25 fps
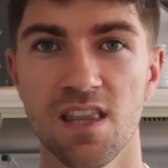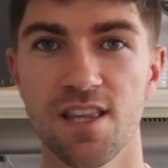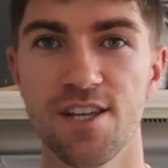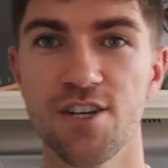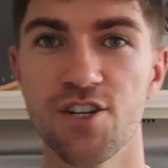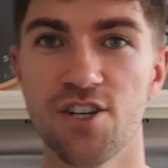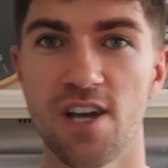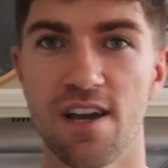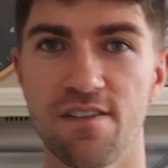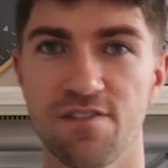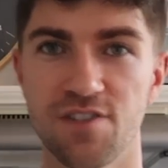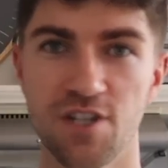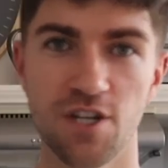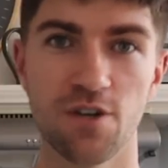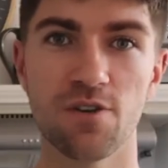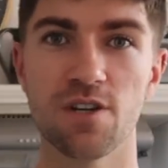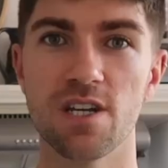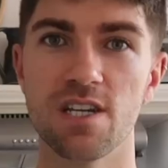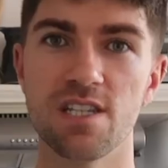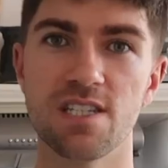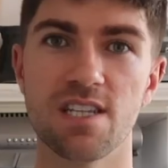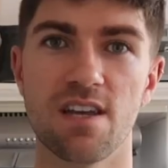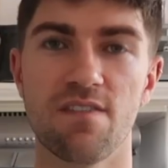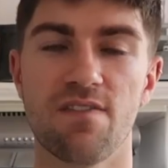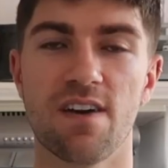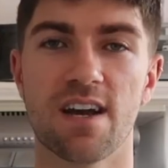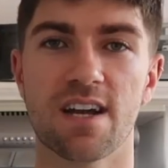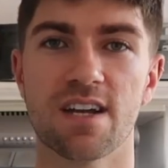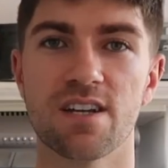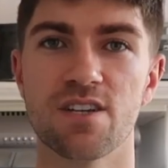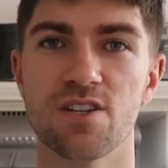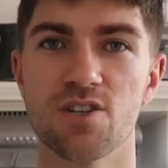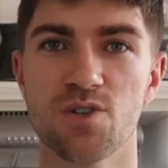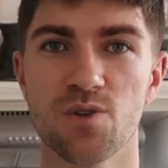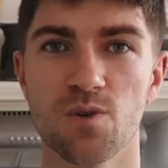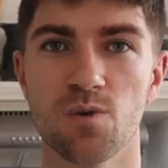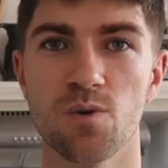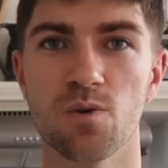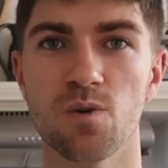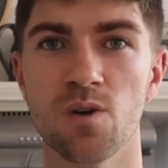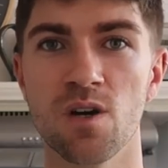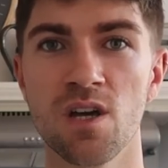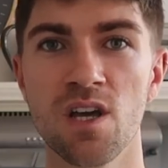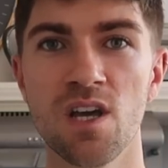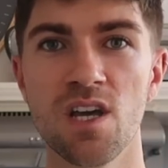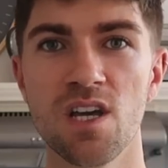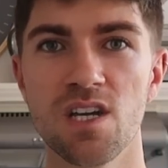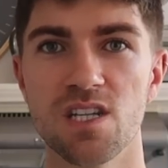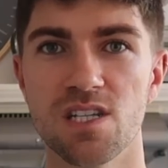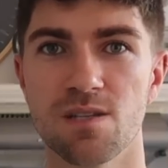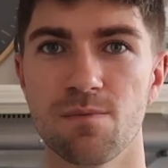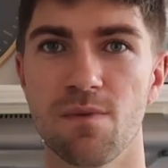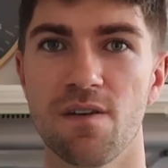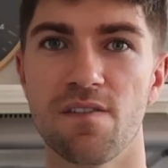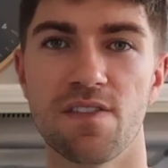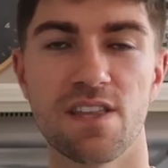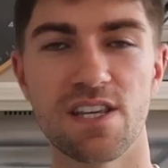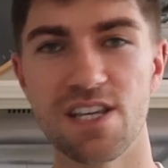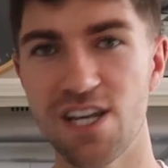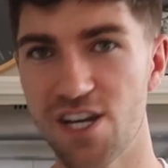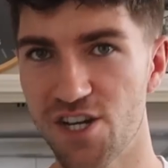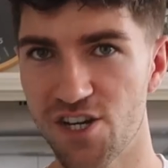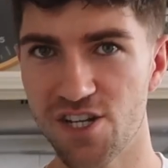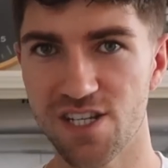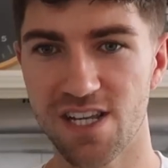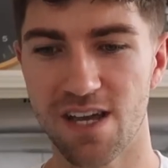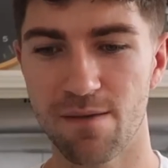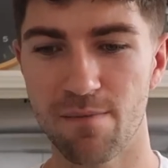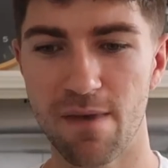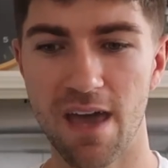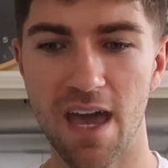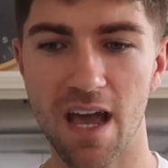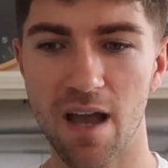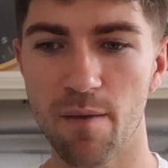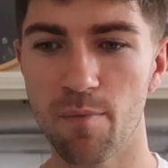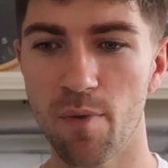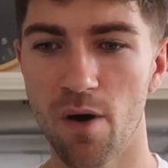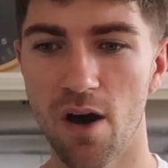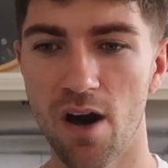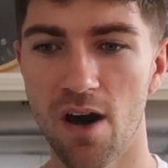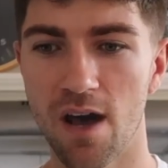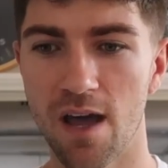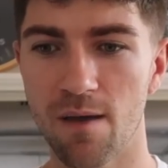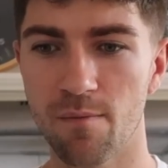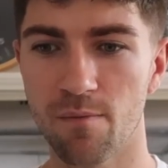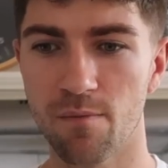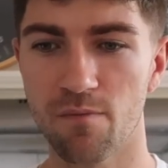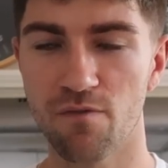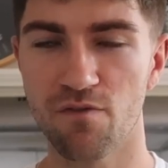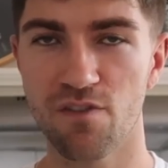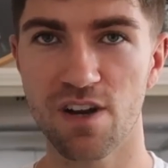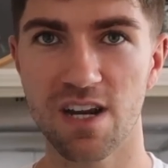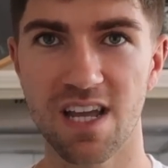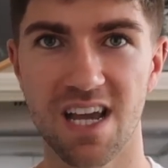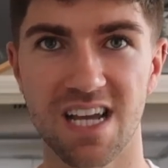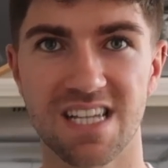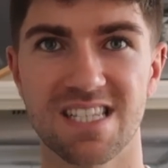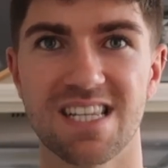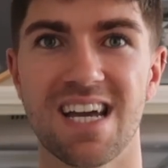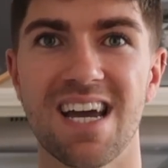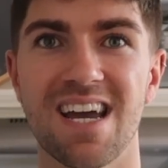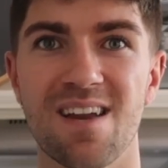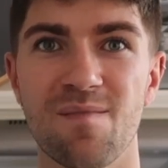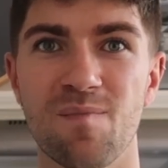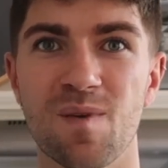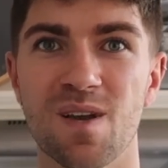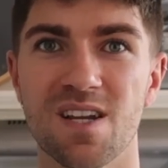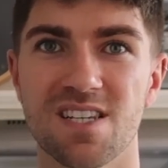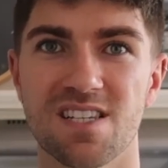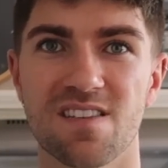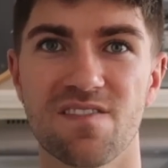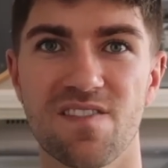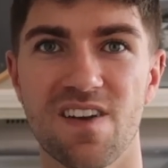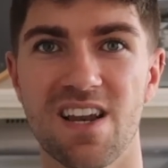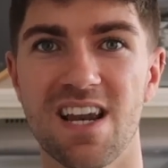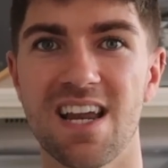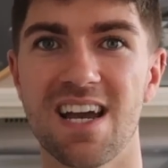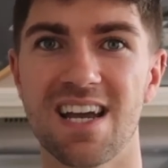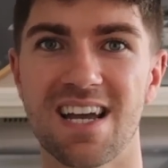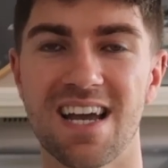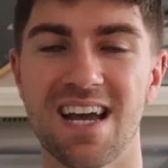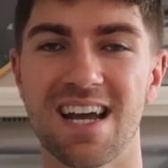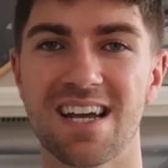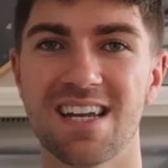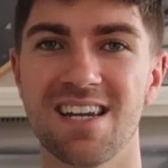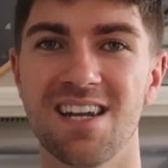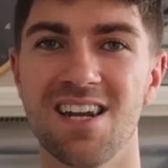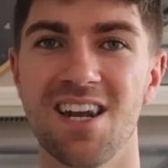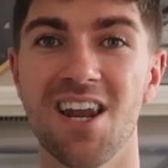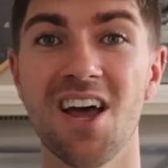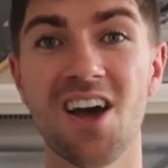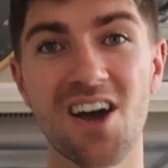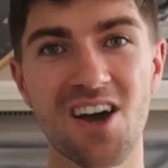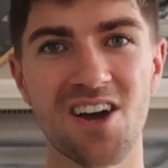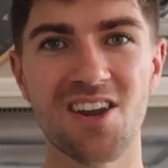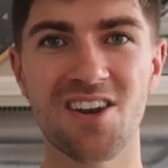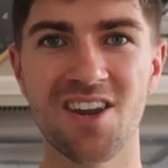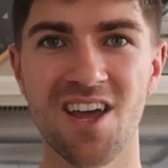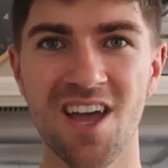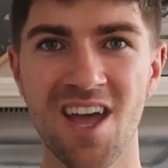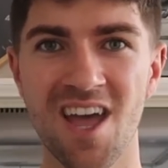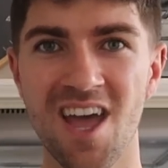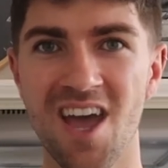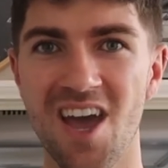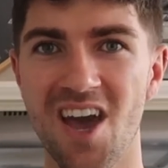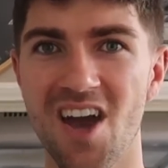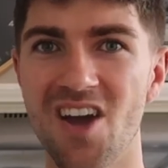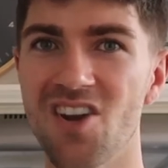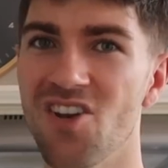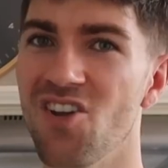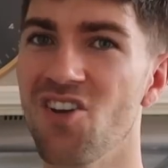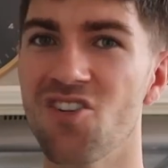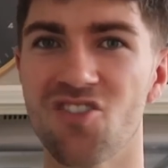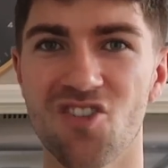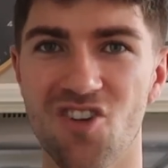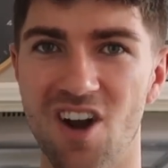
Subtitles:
the chef tutors if I can show some of the dishes I make, but I'm really excited because I feel like I can learn a new